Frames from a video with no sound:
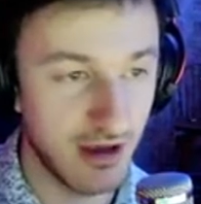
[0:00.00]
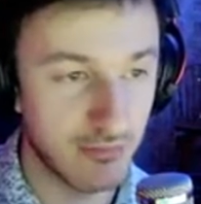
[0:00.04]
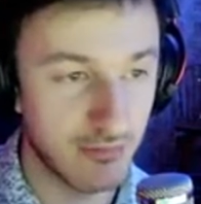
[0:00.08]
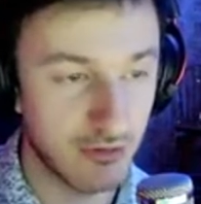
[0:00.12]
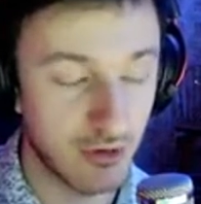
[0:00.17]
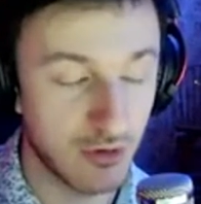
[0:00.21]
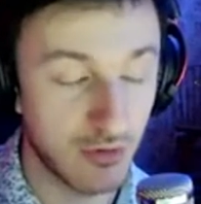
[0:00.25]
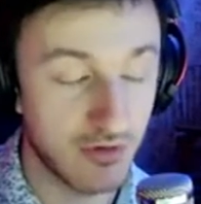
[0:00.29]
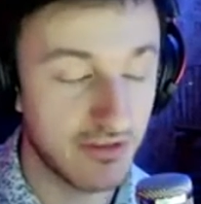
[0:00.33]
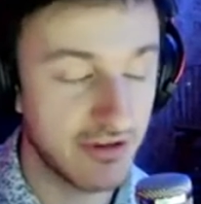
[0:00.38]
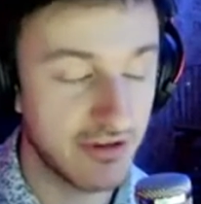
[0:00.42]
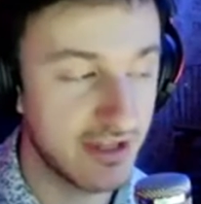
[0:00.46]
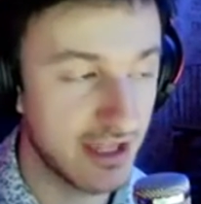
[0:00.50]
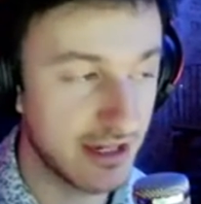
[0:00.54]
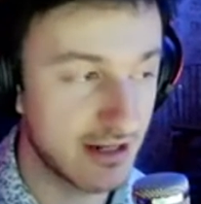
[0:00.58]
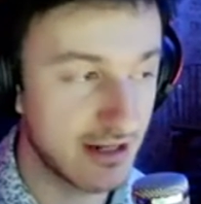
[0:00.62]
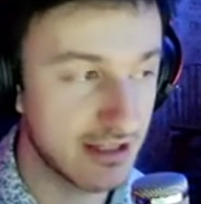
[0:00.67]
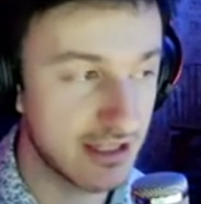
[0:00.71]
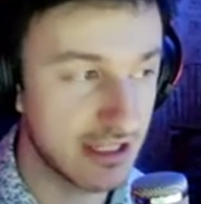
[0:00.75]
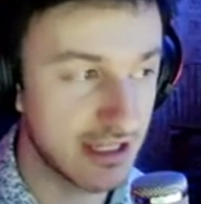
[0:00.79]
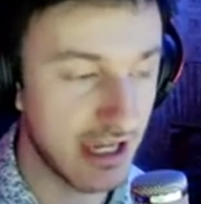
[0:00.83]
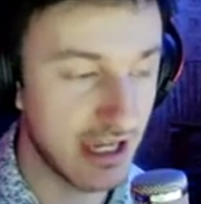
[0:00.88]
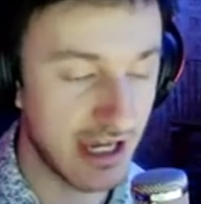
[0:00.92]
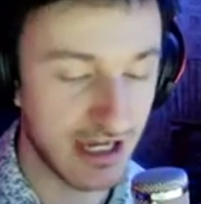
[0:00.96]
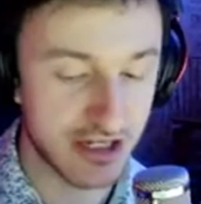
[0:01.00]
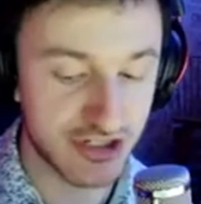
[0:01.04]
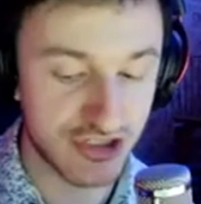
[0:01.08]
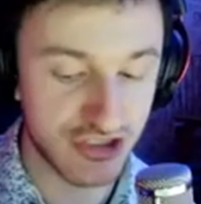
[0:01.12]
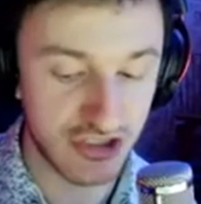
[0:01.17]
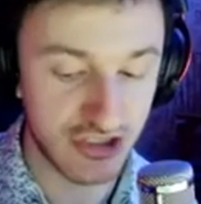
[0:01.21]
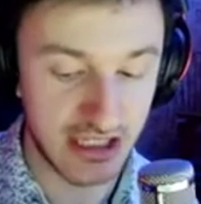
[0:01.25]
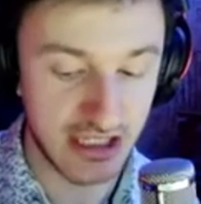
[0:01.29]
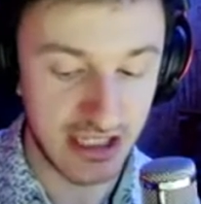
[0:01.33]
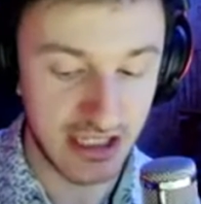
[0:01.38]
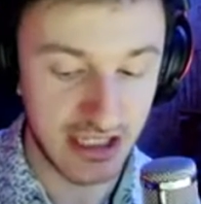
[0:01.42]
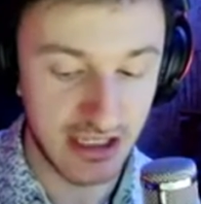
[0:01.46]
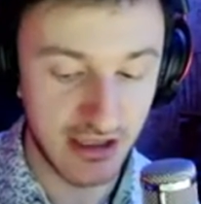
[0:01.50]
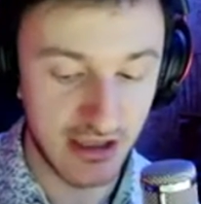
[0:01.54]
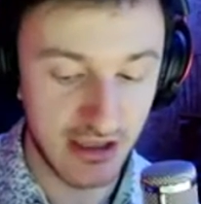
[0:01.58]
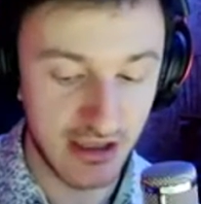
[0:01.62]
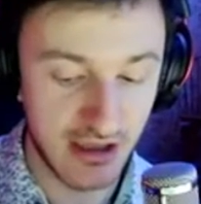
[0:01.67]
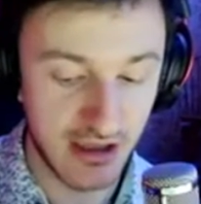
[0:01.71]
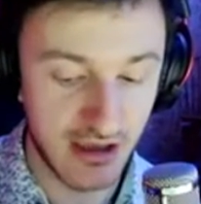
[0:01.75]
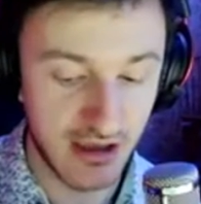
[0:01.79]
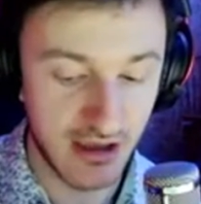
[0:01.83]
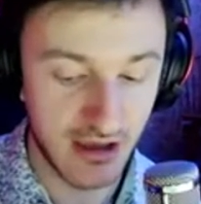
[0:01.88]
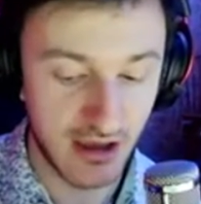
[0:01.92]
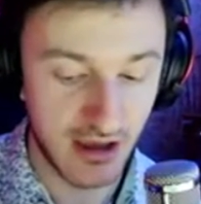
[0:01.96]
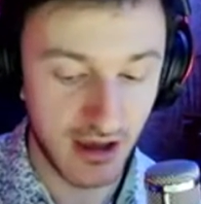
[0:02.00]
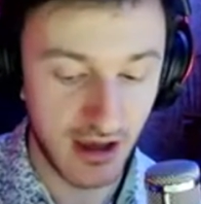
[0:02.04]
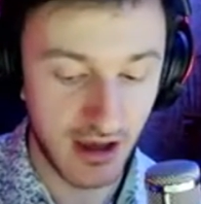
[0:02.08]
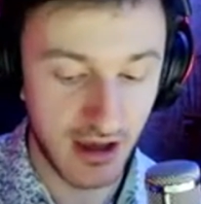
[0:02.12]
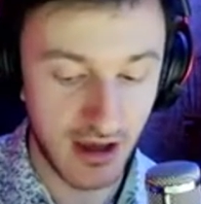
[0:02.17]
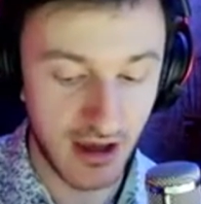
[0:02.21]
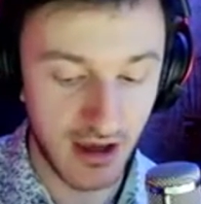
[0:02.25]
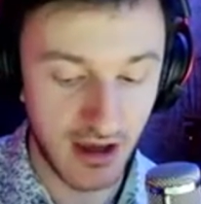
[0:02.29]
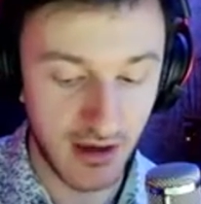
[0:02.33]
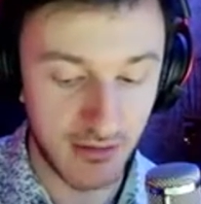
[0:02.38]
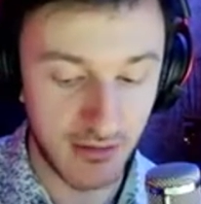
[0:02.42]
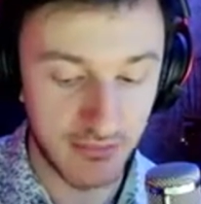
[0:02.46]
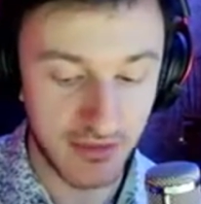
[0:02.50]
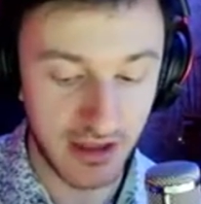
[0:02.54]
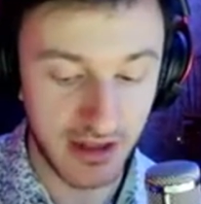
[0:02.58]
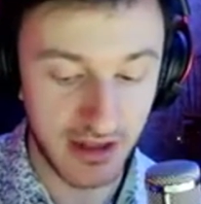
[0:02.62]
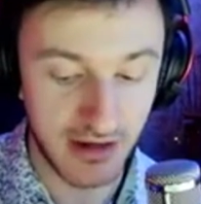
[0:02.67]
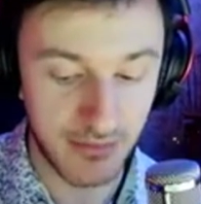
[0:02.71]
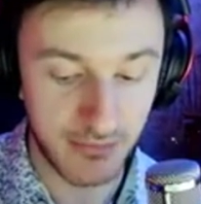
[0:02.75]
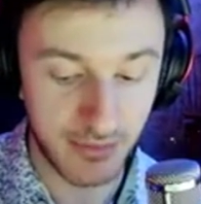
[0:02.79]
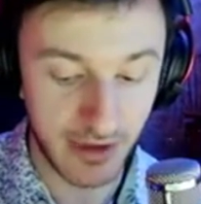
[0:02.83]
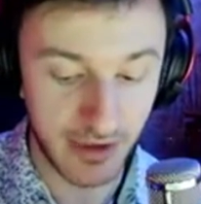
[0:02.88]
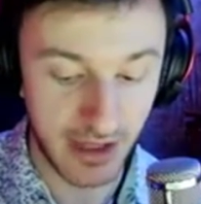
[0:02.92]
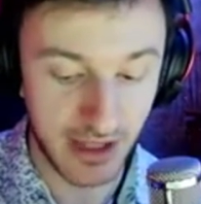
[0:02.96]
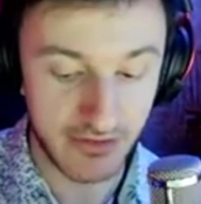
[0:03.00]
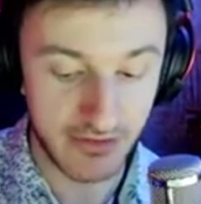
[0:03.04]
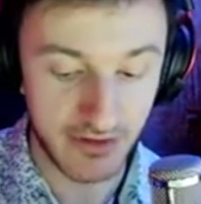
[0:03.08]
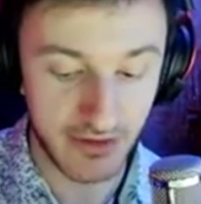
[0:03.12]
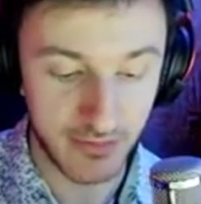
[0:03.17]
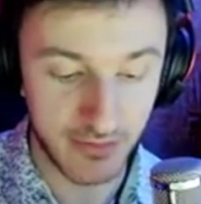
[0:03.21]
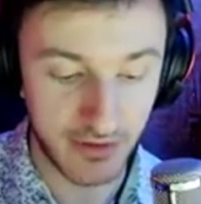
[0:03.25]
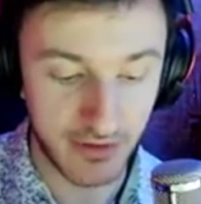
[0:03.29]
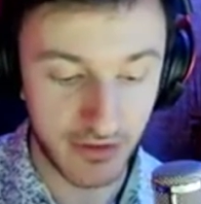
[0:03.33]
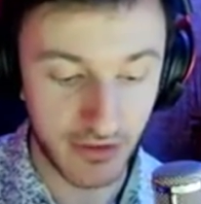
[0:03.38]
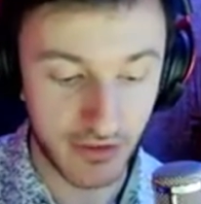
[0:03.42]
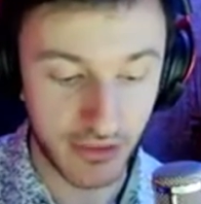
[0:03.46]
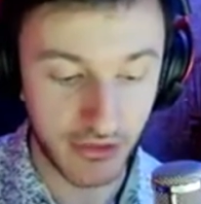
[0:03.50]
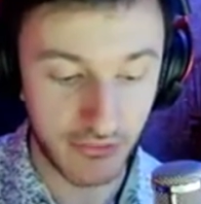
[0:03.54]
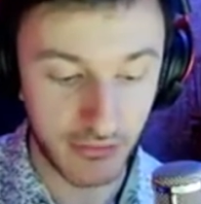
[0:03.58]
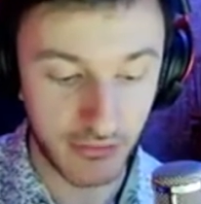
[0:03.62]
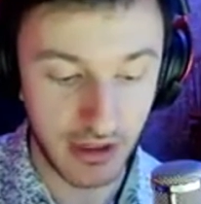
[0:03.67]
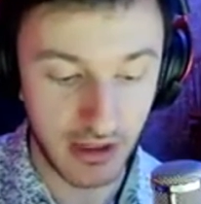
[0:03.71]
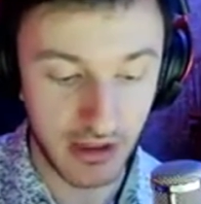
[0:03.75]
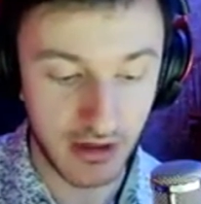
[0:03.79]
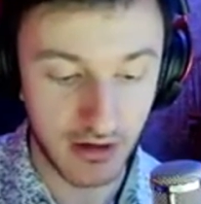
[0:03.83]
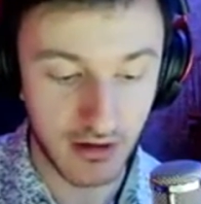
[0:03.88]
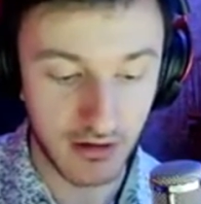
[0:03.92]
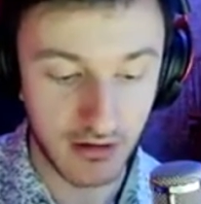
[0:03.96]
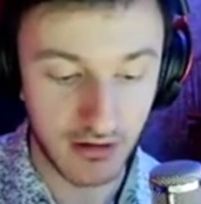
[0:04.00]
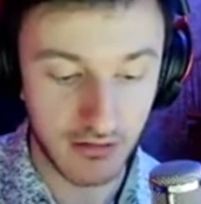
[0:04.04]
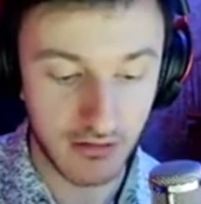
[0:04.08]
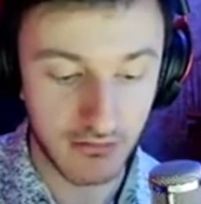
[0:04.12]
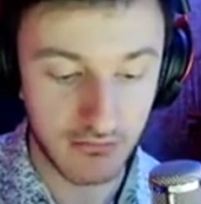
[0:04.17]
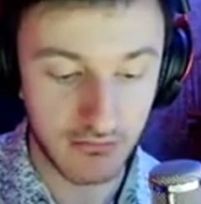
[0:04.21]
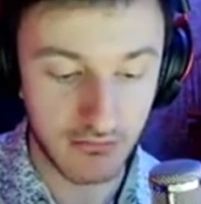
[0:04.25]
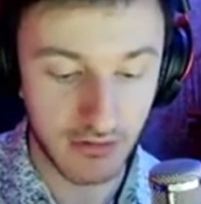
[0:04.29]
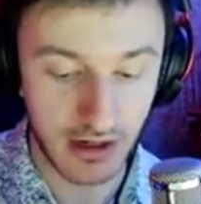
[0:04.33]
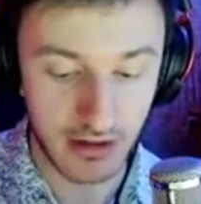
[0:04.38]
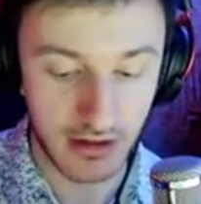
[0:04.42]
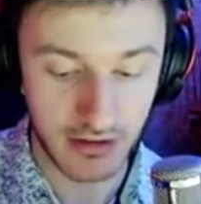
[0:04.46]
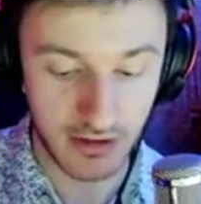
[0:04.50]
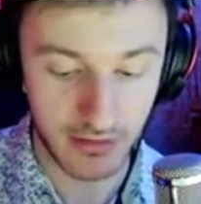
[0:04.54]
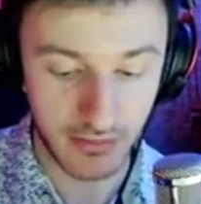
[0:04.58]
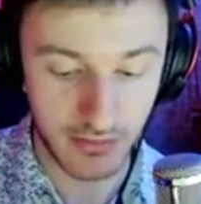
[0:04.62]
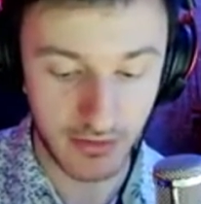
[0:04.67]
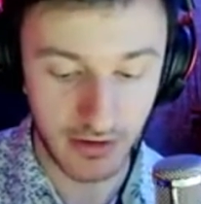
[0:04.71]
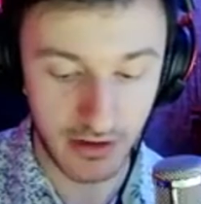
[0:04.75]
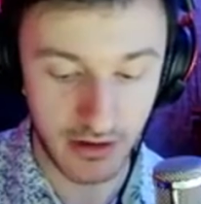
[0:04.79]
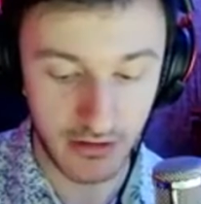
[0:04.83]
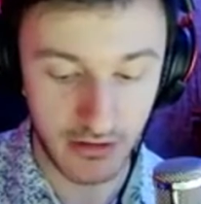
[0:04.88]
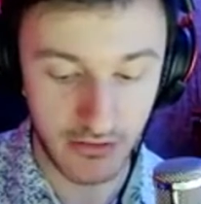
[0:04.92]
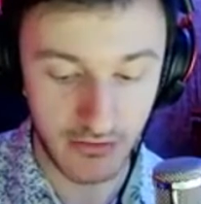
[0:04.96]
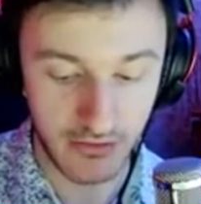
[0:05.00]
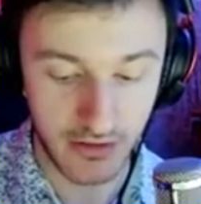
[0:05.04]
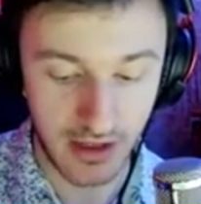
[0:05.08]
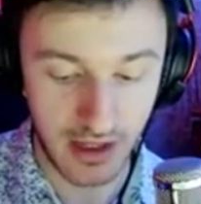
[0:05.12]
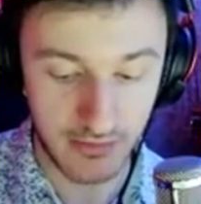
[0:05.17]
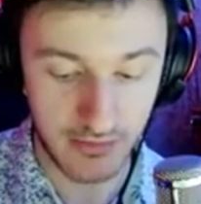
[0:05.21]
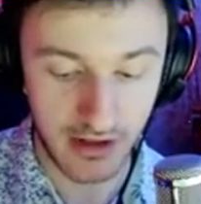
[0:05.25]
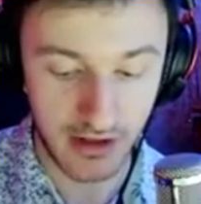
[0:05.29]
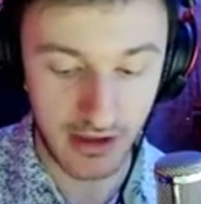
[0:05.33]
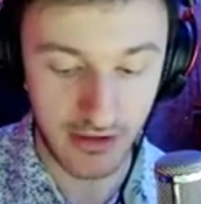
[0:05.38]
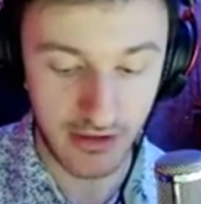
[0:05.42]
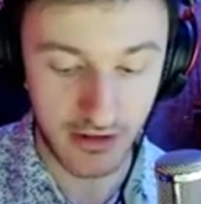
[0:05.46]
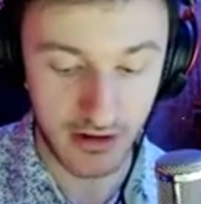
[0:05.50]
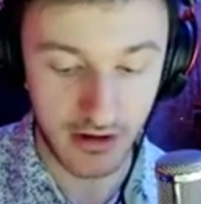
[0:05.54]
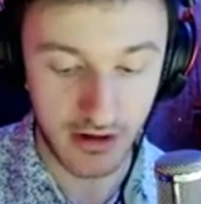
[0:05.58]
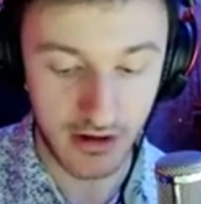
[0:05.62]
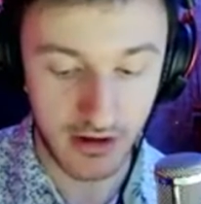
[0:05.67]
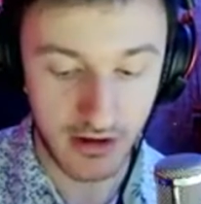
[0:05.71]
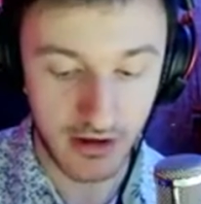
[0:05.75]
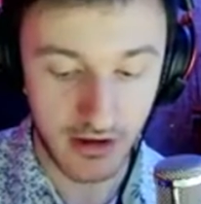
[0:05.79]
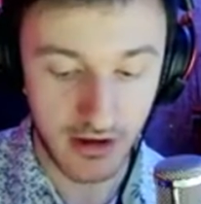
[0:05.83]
coincidentally, actually, they didn't plan this, but the 3 Rocket League players came together,